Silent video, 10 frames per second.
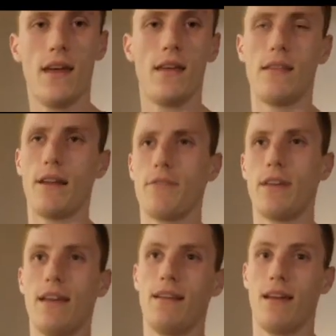Then after
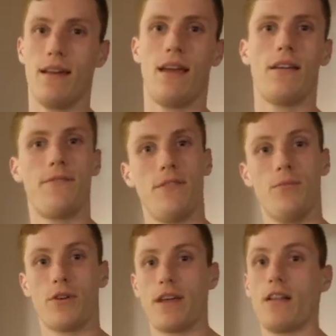that, I had a few
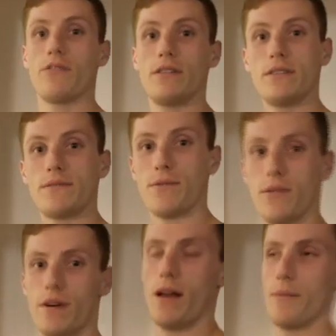more calories
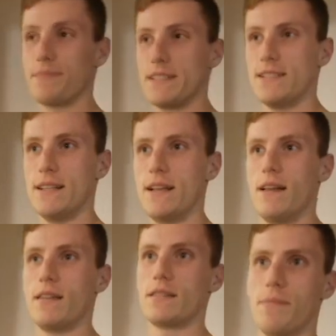for
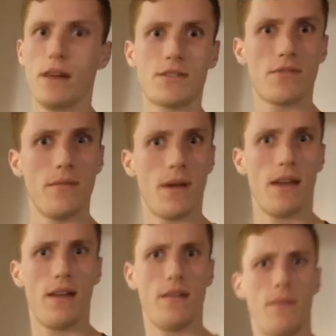some ice cream. I
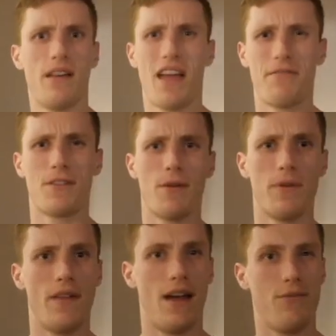had about half a cup
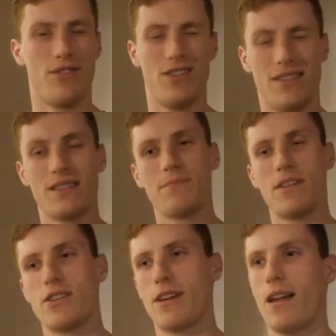of that, which isn't as
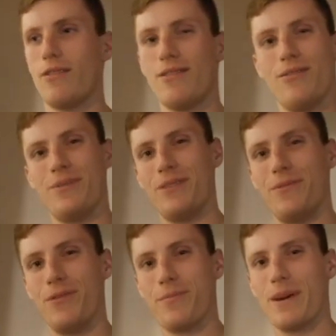much. I kind of look a little
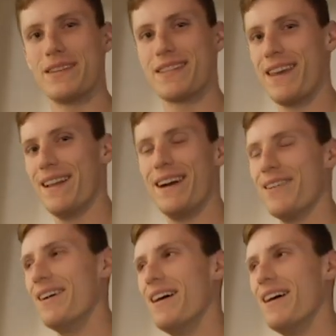pitiful with my scale out,